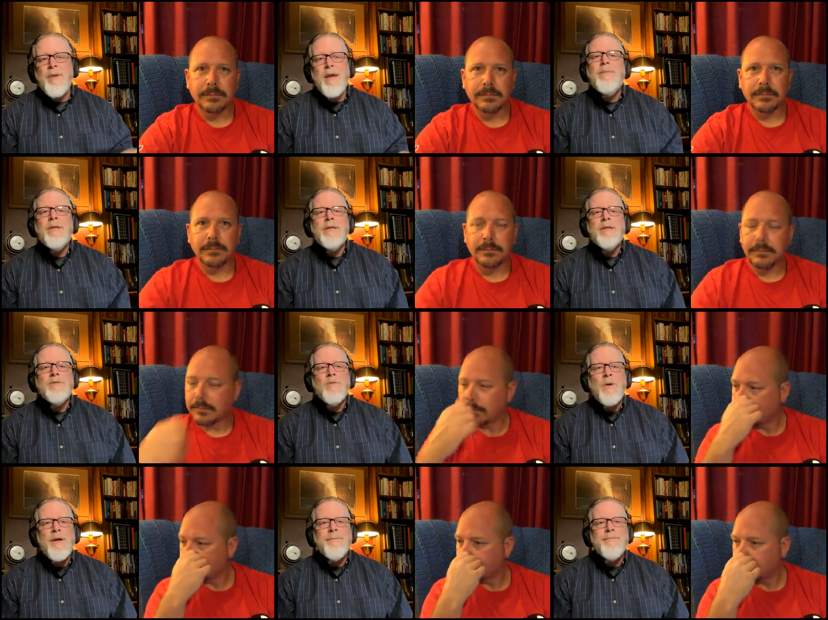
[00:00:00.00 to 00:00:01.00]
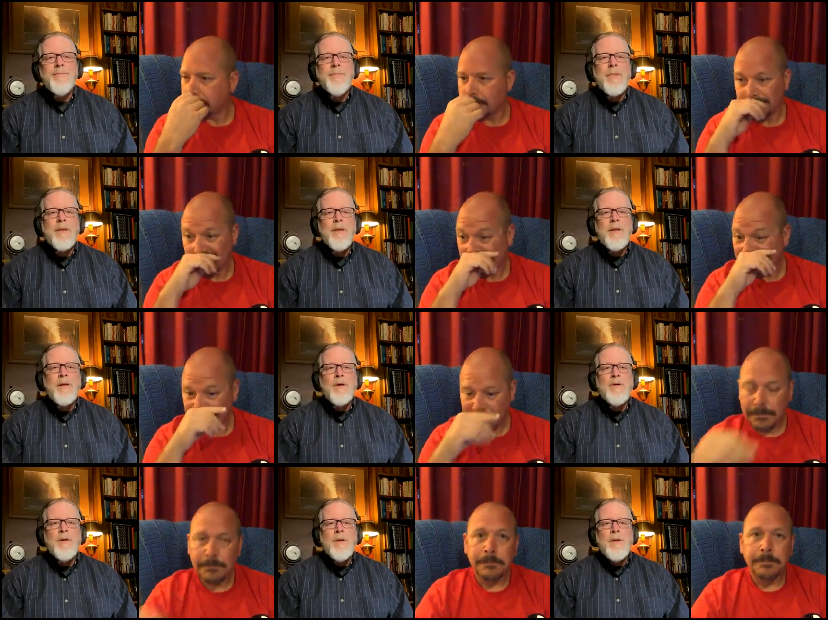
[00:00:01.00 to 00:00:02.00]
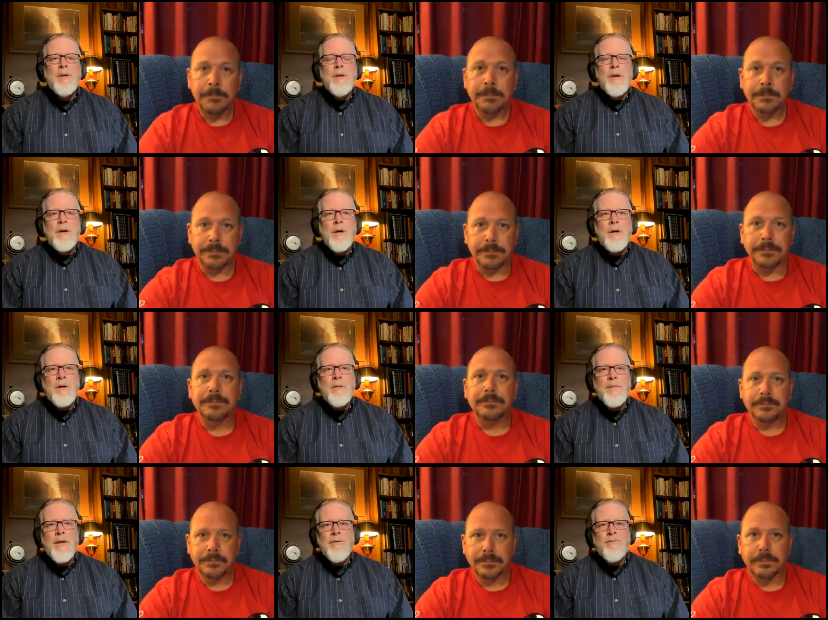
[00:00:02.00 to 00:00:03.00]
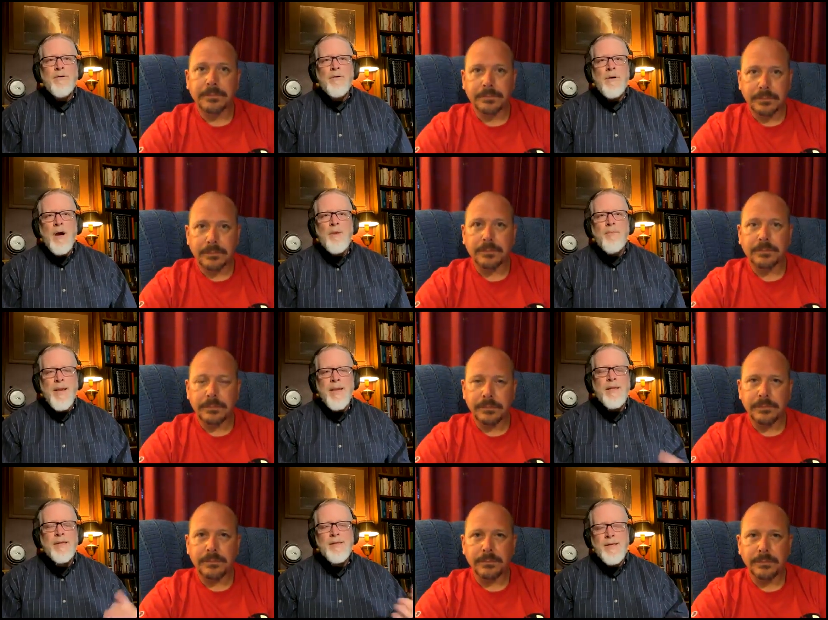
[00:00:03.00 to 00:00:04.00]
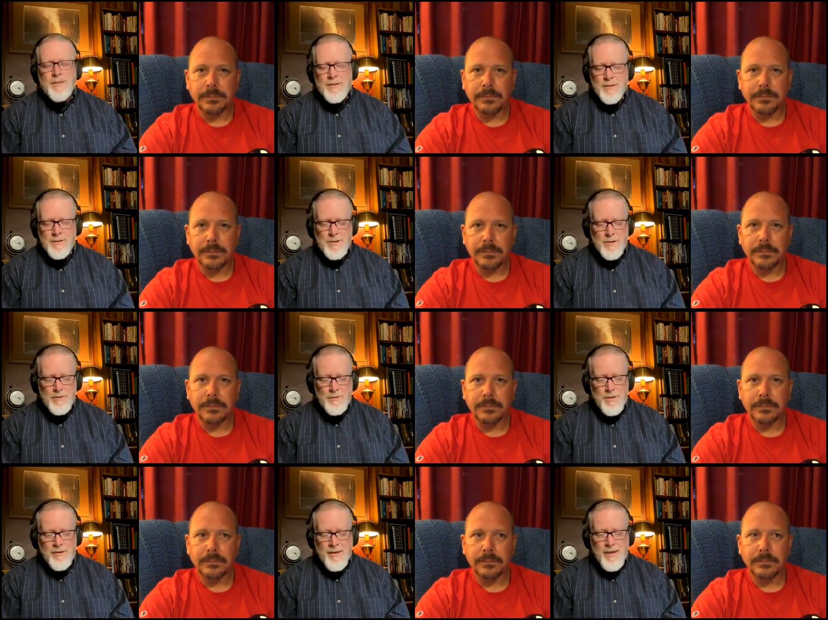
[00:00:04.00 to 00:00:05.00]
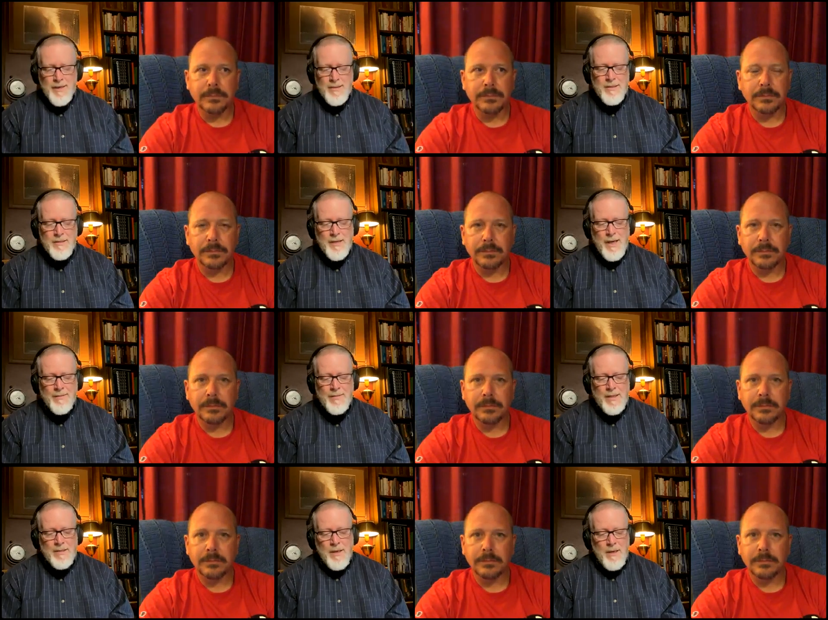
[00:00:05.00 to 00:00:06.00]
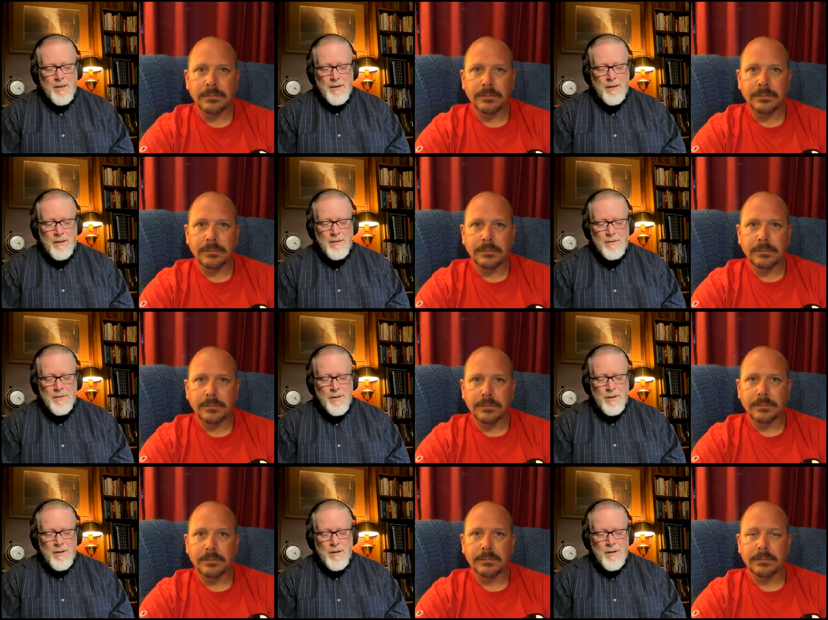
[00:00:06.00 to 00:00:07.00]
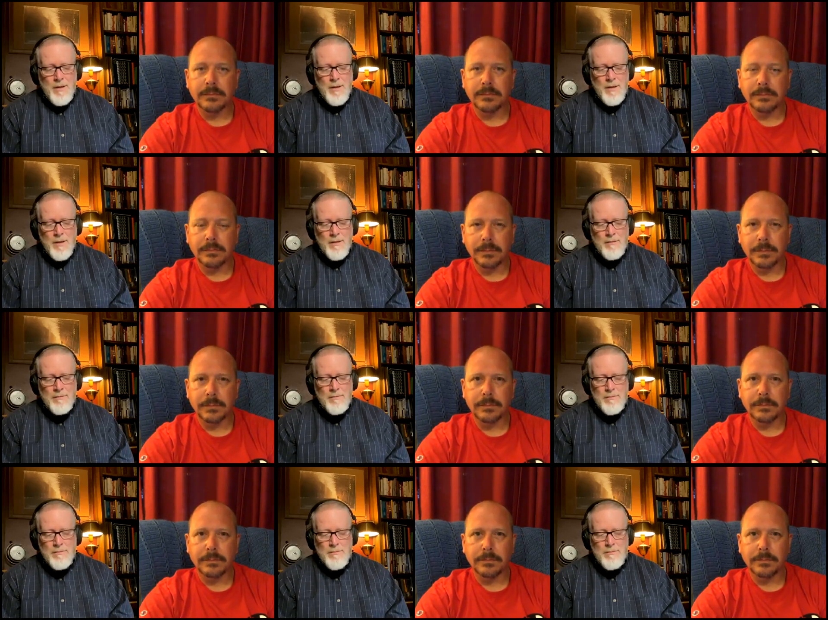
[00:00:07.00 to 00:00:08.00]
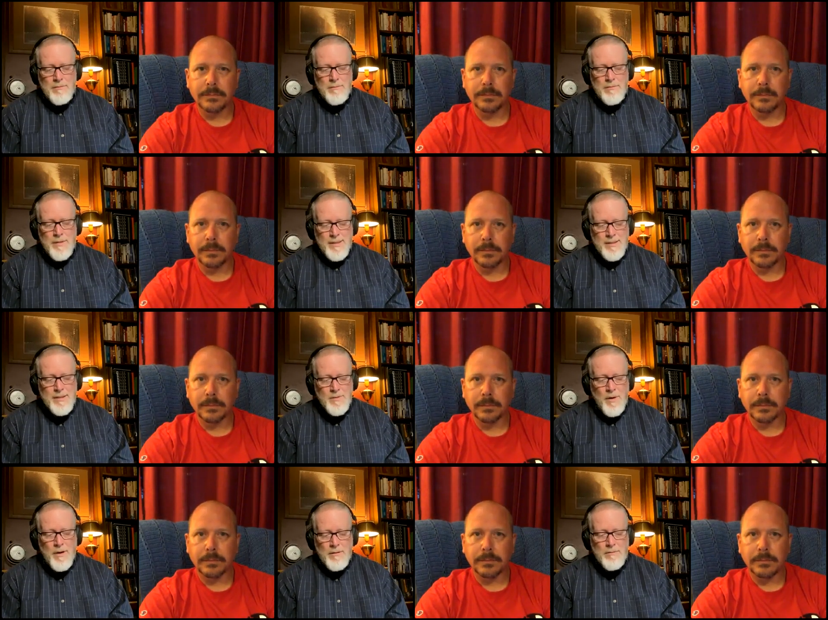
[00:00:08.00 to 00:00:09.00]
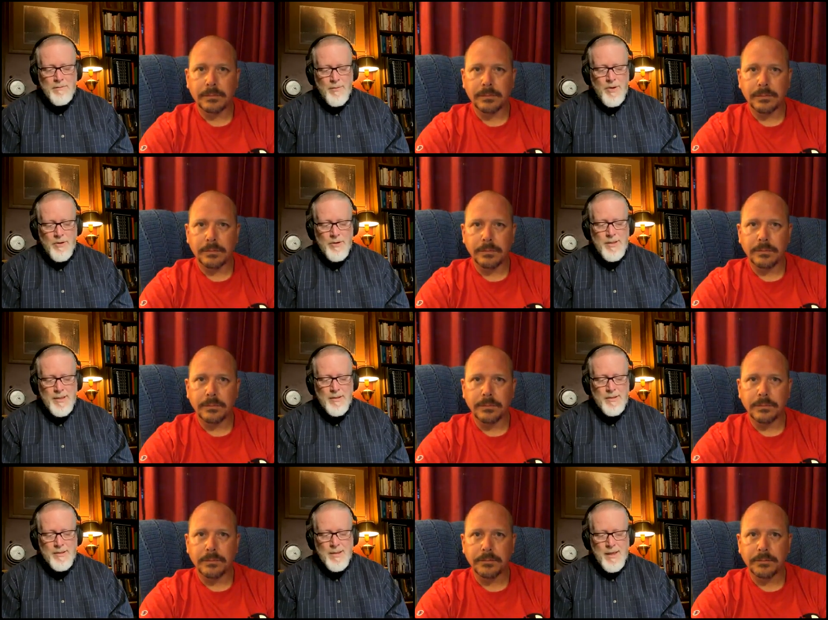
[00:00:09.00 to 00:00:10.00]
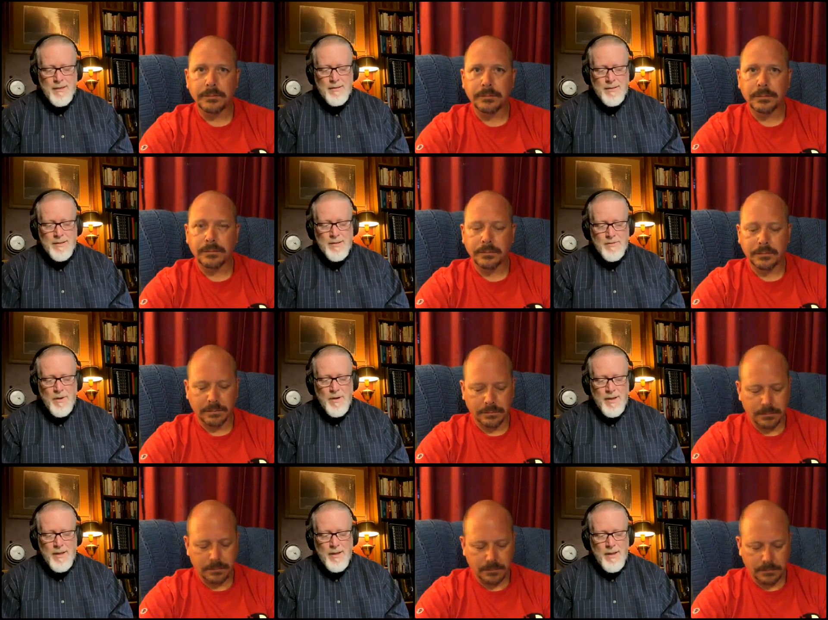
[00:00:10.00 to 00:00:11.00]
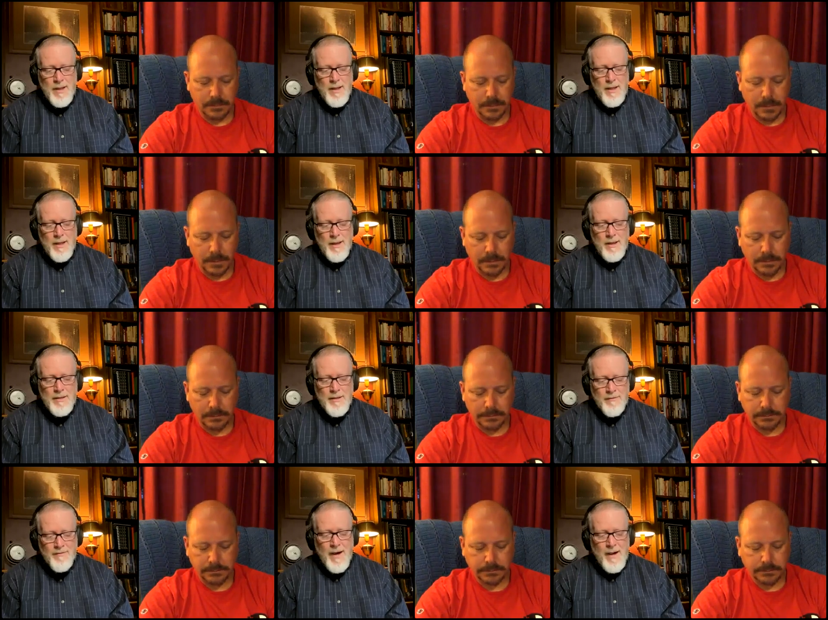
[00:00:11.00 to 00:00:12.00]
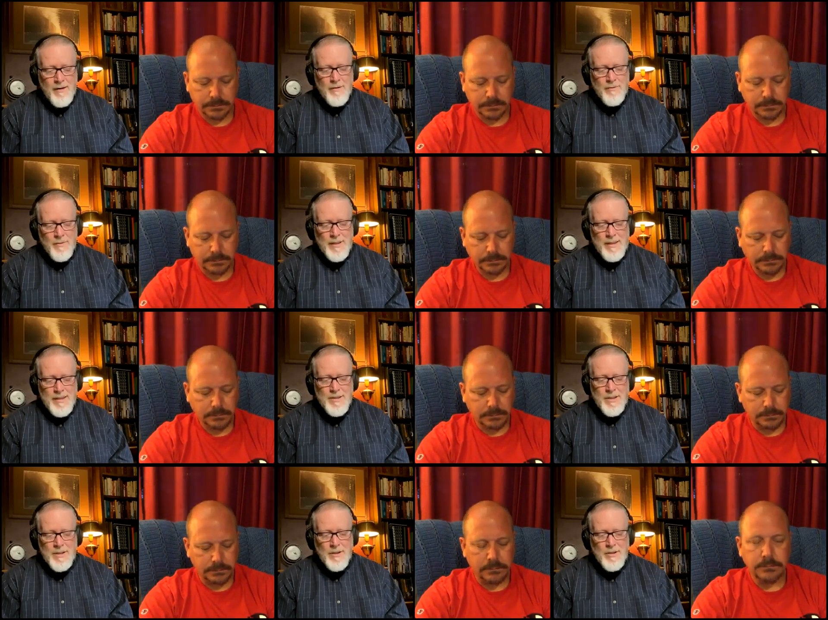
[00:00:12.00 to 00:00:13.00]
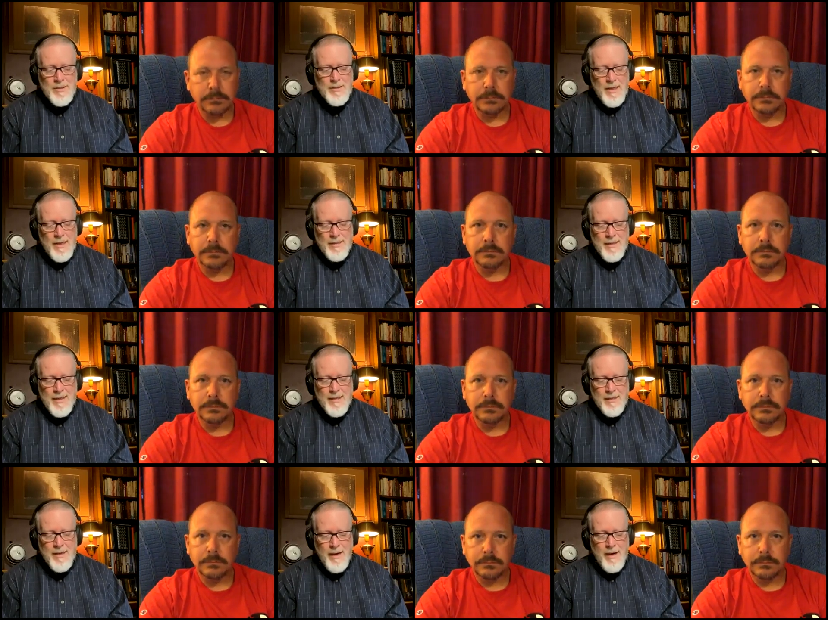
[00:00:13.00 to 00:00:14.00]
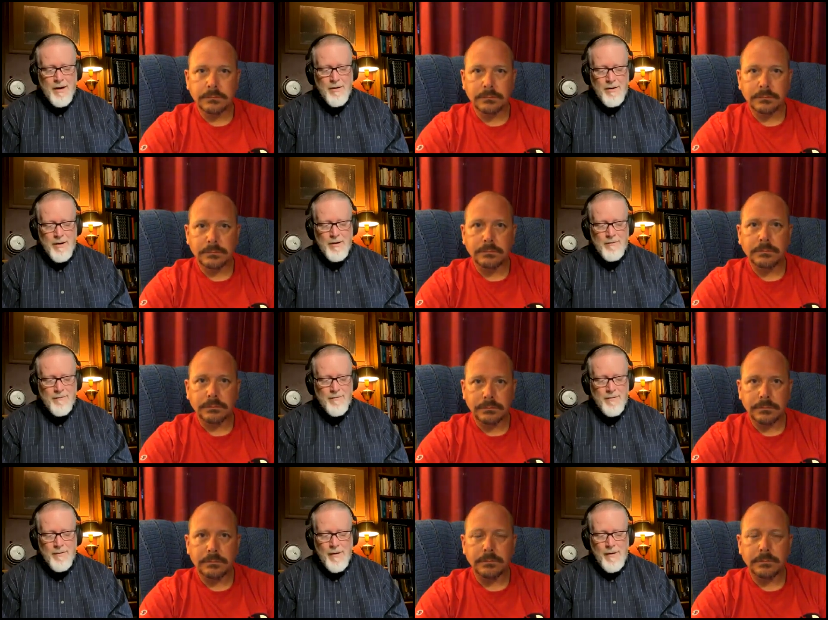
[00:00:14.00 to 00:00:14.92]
Speaker 1: made me this way," you know. Mm-hmm. Um, if you're not paying attention to the things that James says, you know, uh, this is what purity looks like. This is what undefiled religion looks like. Taking care of